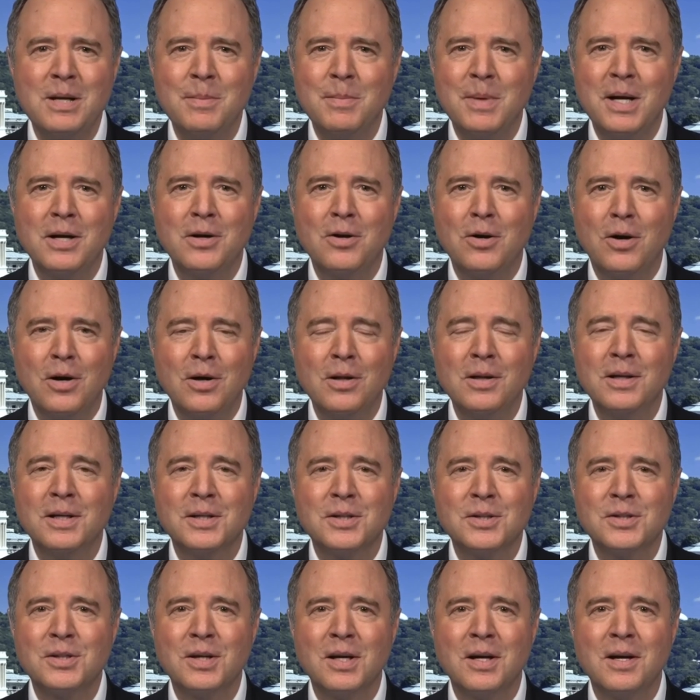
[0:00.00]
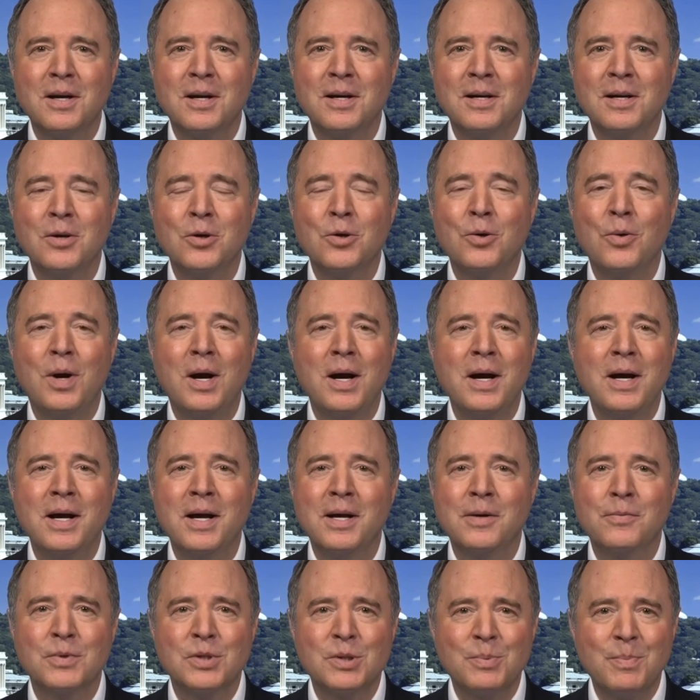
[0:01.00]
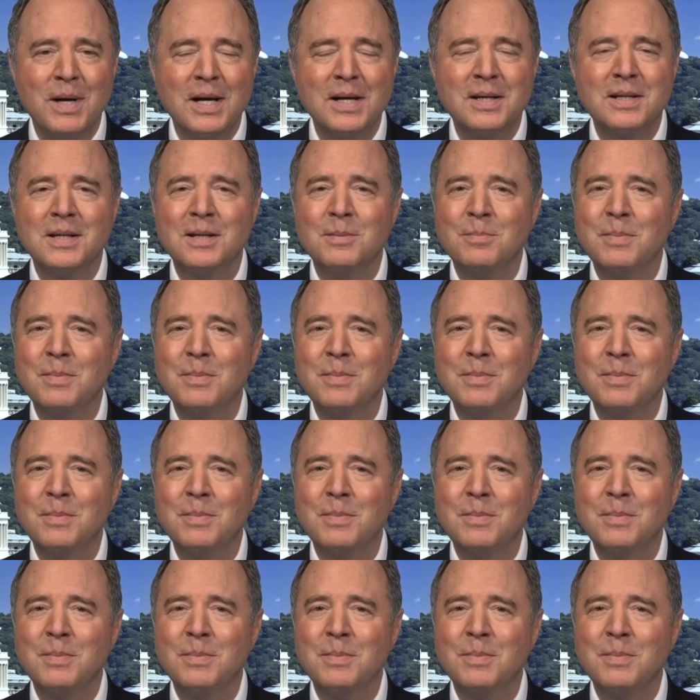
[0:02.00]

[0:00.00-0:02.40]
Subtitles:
of my colleagues who I had respected,